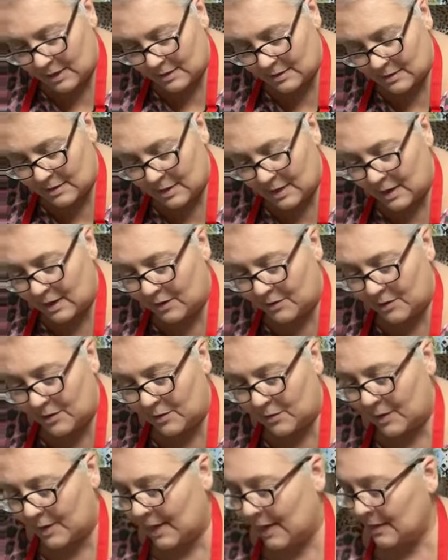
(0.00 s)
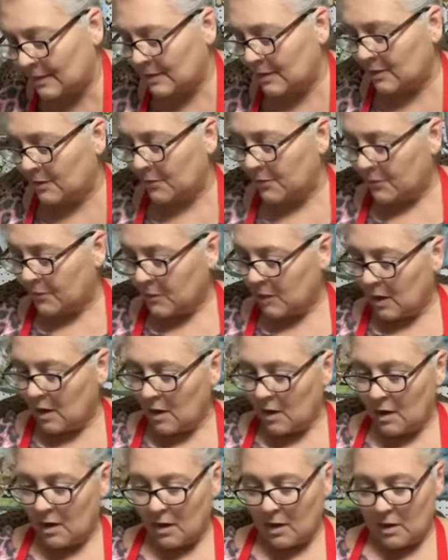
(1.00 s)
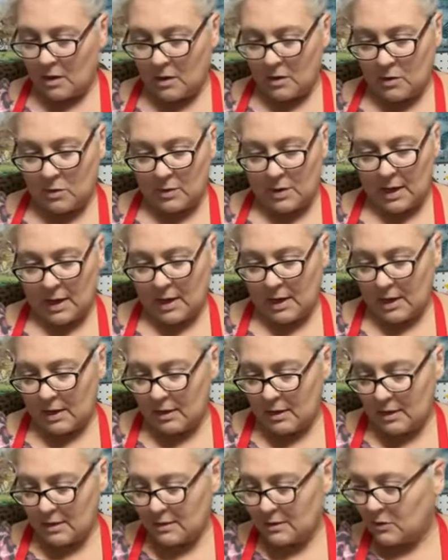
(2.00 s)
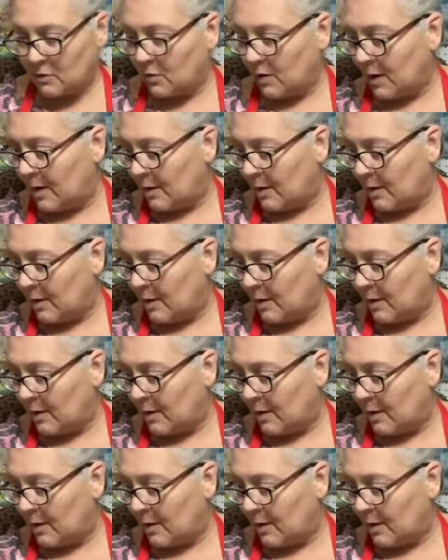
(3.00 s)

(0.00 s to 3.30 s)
I don't know. I can't tell. Okay, let's